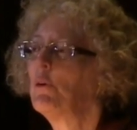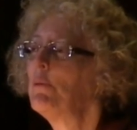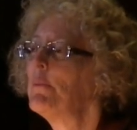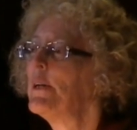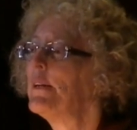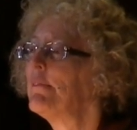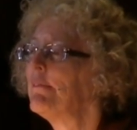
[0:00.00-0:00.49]

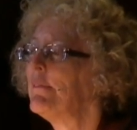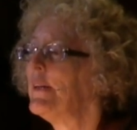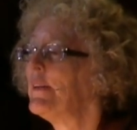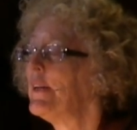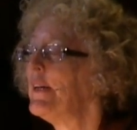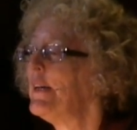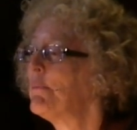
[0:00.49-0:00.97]
woman
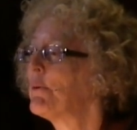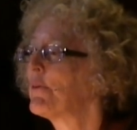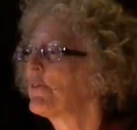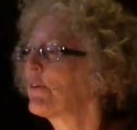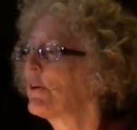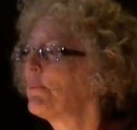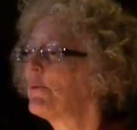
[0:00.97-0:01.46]
in the Hebrew
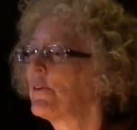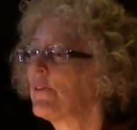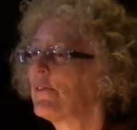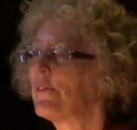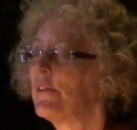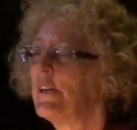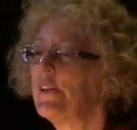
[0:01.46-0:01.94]

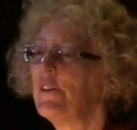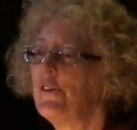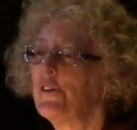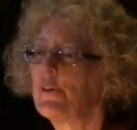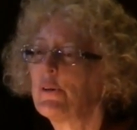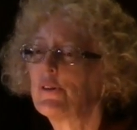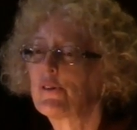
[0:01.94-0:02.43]
scriptures, in the
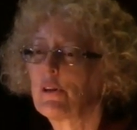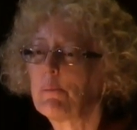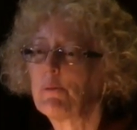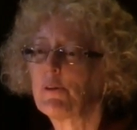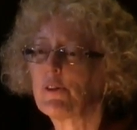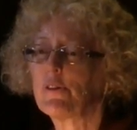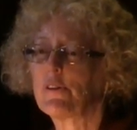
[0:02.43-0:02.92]
Jewish
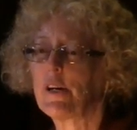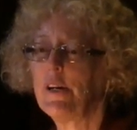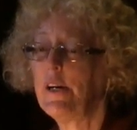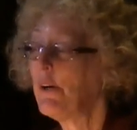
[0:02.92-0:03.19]
scriptures.